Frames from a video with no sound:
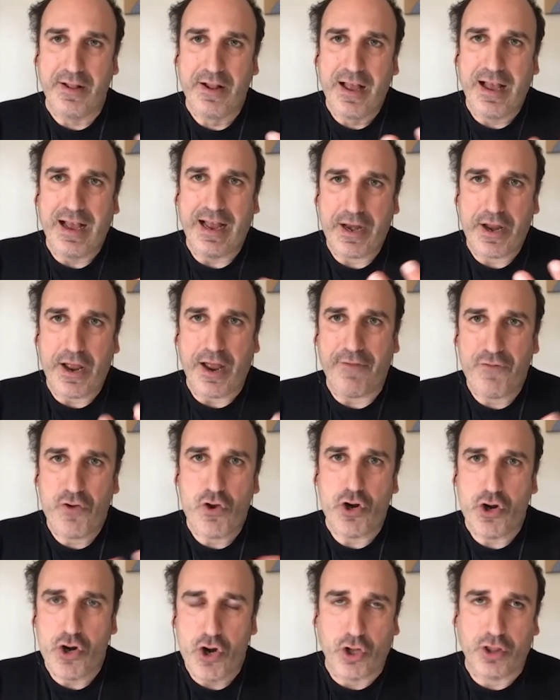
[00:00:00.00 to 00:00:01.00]
and
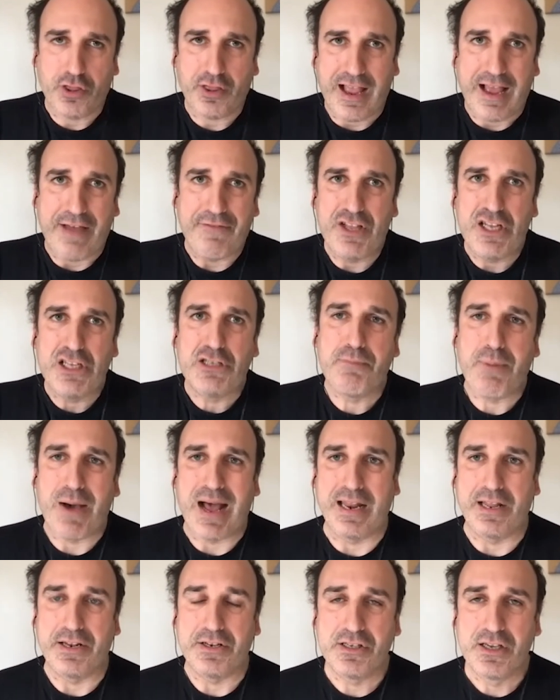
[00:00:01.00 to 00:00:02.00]
you not have this
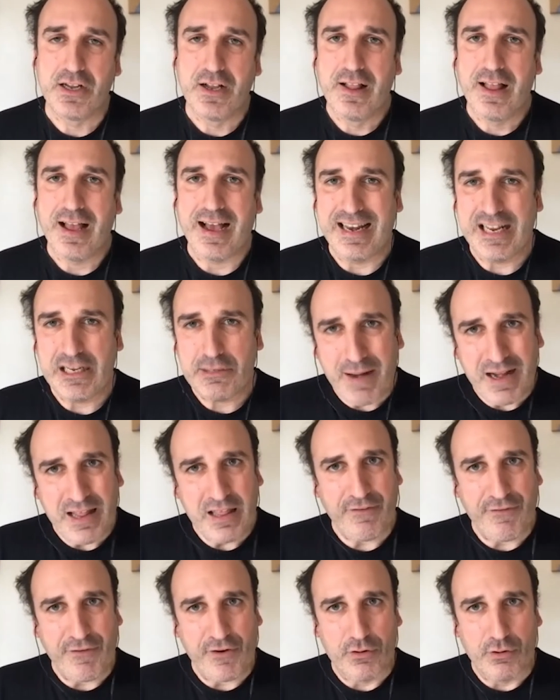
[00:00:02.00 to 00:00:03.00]
balance. And it's very
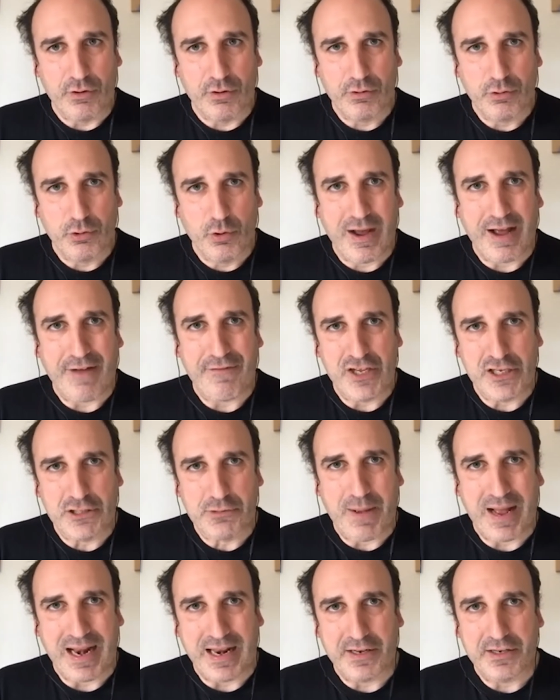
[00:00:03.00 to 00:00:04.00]
difficult to have this
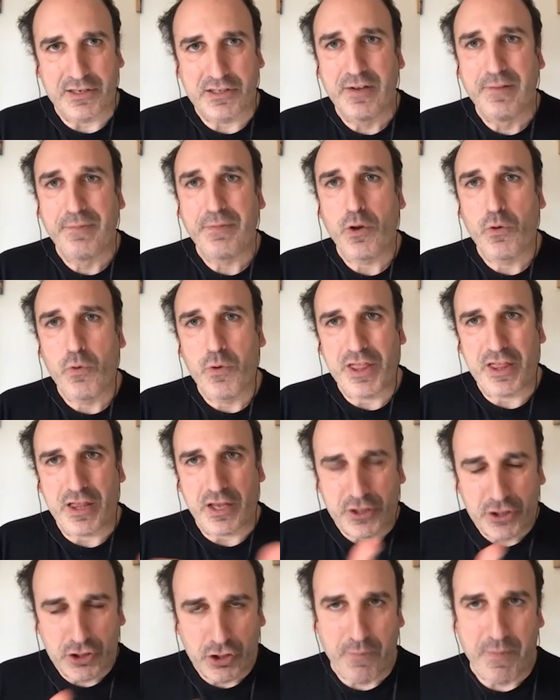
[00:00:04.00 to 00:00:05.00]
balance with
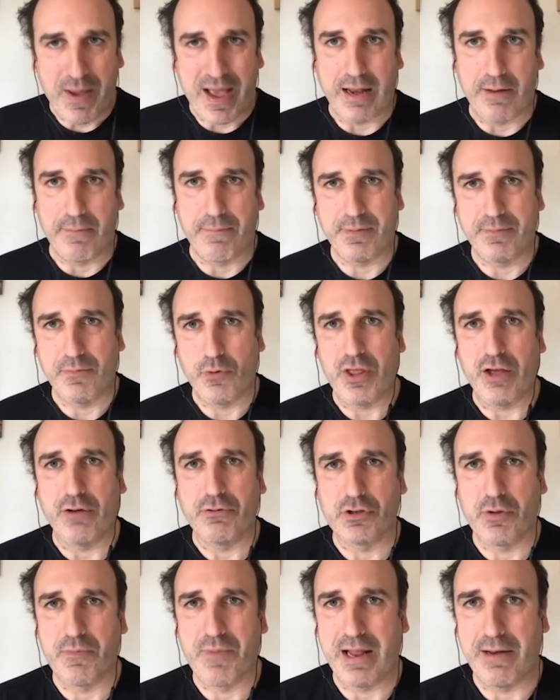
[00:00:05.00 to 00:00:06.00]
some help, without
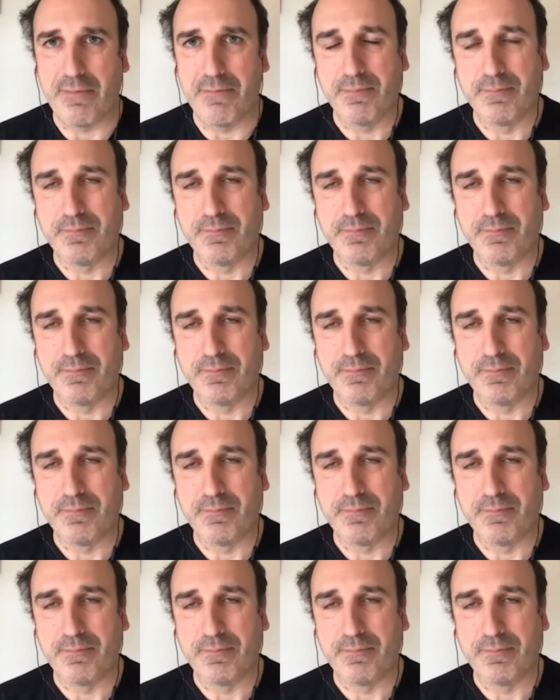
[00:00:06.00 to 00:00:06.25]
Absolutely. Some help.